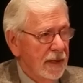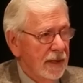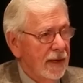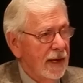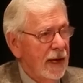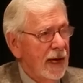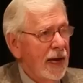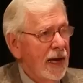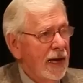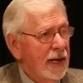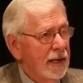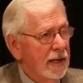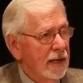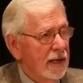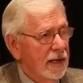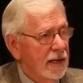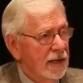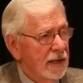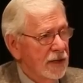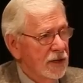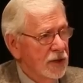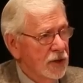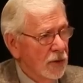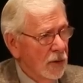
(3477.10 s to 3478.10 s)
They had
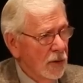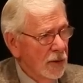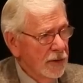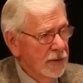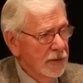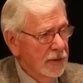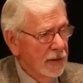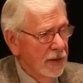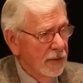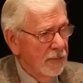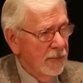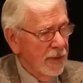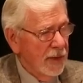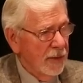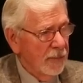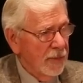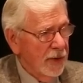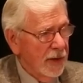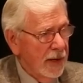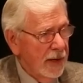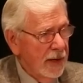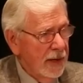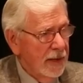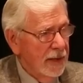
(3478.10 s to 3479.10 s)
short-term
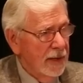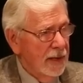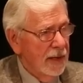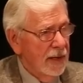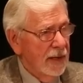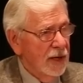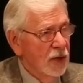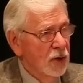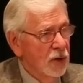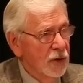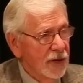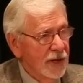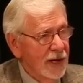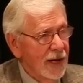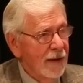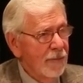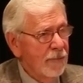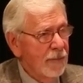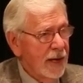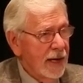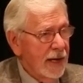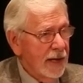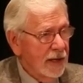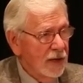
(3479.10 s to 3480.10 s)
memory, could
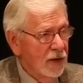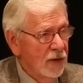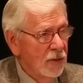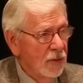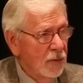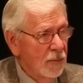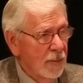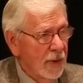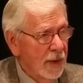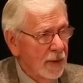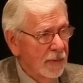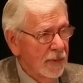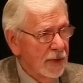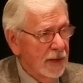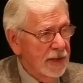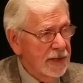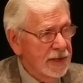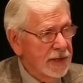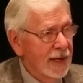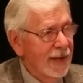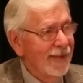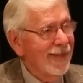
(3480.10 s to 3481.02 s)
not make new memories.